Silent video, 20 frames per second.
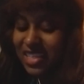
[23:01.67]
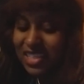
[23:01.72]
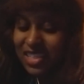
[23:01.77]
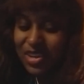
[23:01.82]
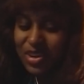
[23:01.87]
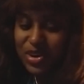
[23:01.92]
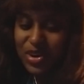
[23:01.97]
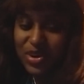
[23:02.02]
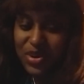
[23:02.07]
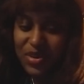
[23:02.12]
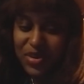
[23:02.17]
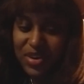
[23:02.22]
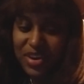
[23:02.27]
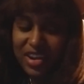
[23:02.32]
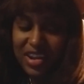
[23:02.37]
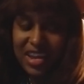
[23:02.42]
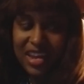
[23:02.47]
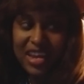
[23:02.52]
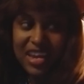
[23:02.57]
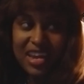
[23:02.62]
So,
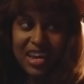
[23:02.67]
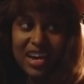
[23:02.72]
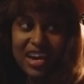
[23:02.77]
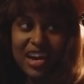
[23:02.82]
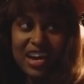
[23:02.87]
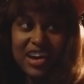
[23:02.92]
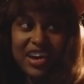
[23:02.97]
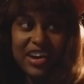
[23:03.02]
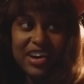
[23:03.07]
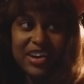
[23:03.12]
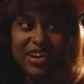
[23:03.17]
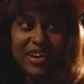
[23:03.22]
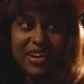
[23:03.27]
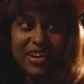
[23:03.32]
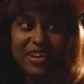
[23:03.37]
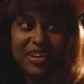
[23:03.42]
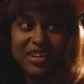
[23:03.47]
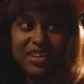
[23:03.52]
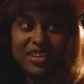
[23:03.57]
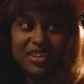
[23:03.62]
uh,